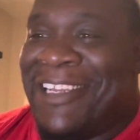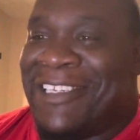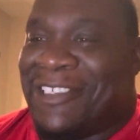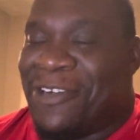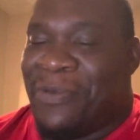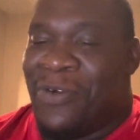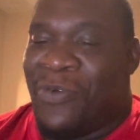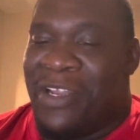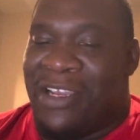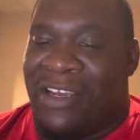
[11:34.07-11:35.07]
So, but
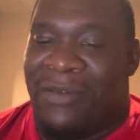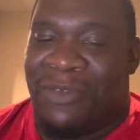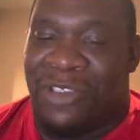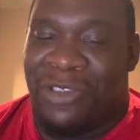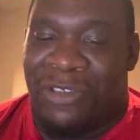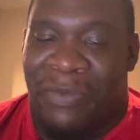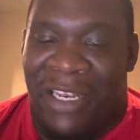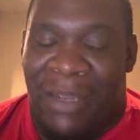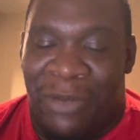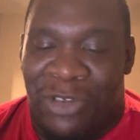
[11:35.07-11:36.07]
when it comes to
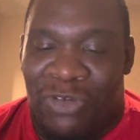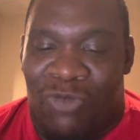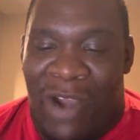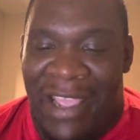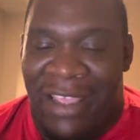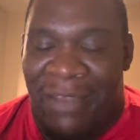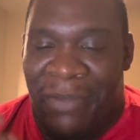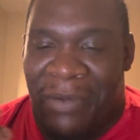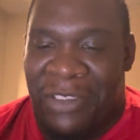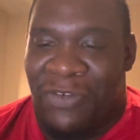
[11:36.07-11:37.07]
being able to write and
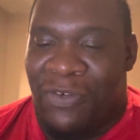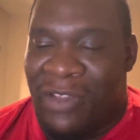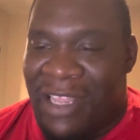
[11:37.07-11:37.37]
be able to